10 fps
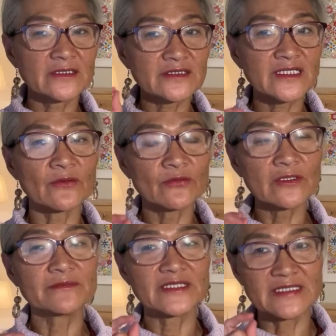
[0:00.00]
There will
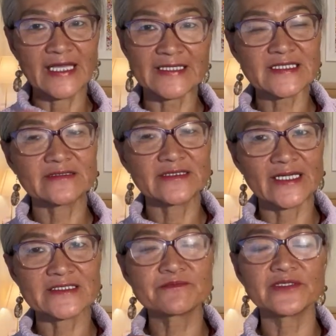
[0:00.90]
be less and
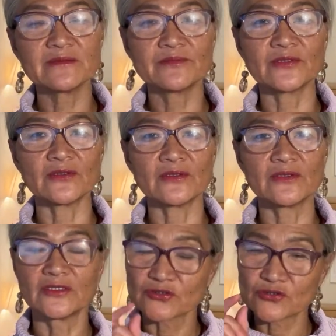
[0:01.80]
less people
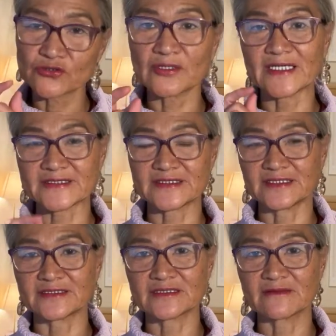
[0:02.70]
trust
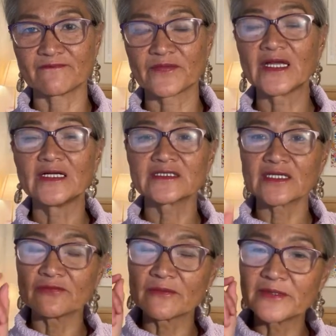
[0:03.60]
it. There
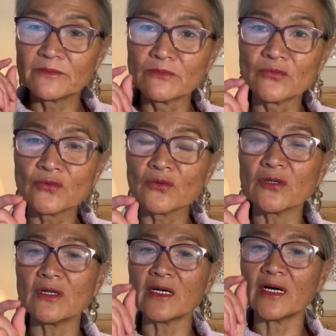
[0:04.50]
will be
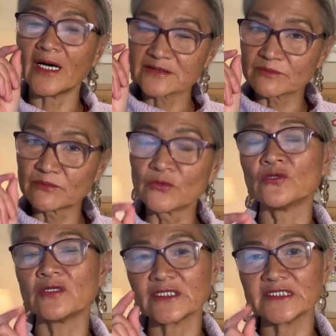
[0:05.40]
more and
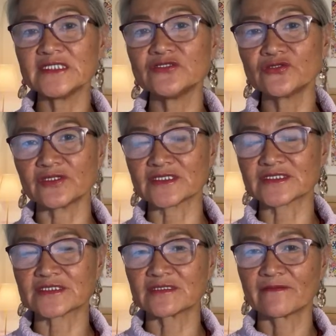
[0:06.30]
more
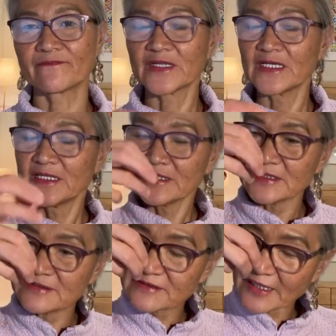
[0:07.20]
interest
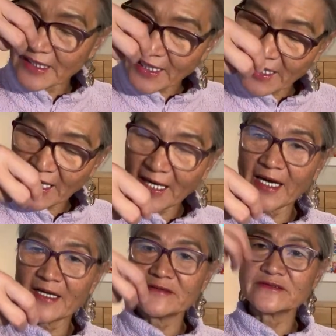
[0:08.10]
in
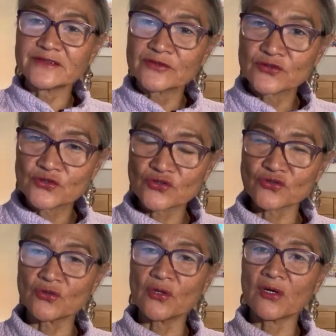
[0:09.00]
hand
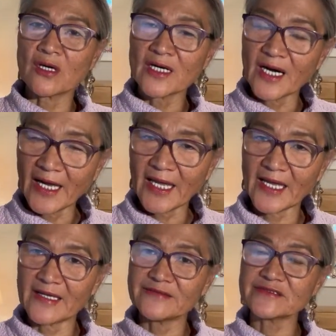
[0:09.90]
draw,
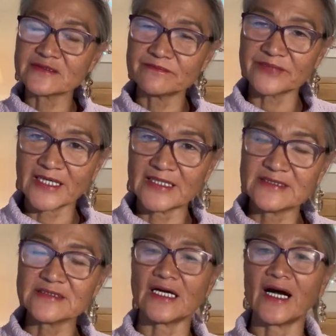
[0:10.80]
hand
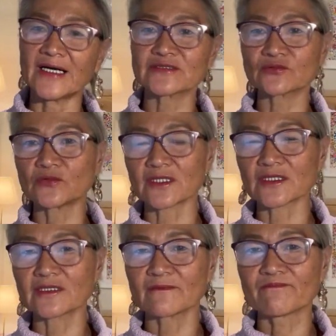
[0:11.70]
paint
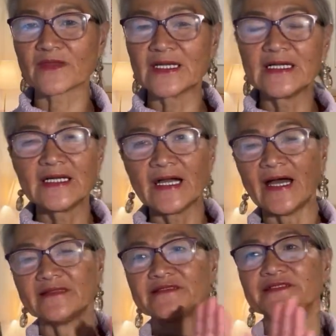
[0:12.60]
artwork.
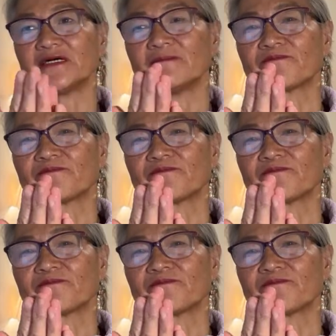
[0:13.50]
And